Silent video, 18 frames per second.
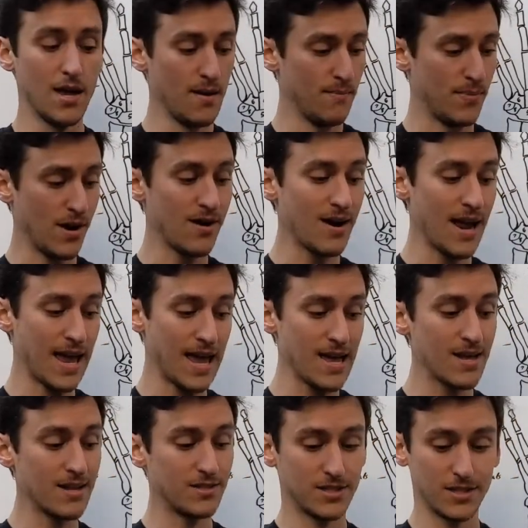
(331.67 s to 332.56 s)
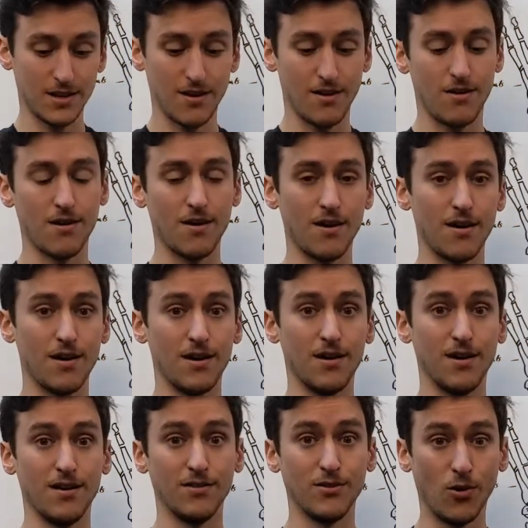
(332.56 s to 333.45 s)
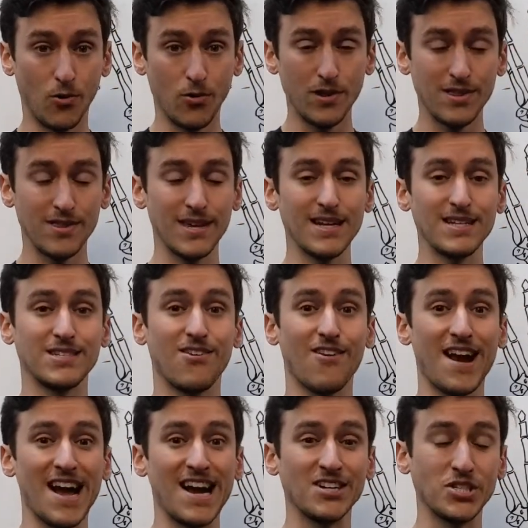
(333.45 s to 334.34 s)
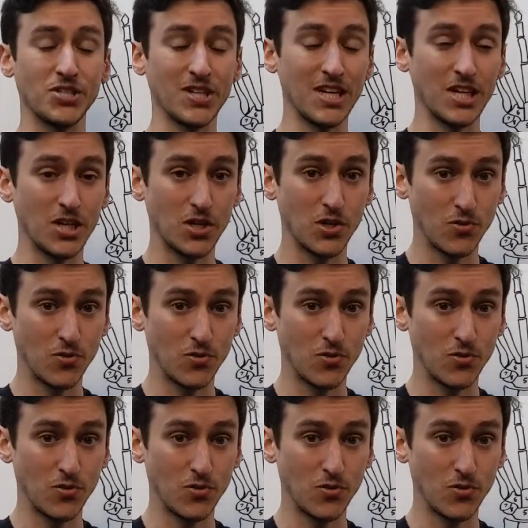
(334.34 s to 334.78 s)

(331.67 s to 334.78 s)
but our hands are the only things that are actually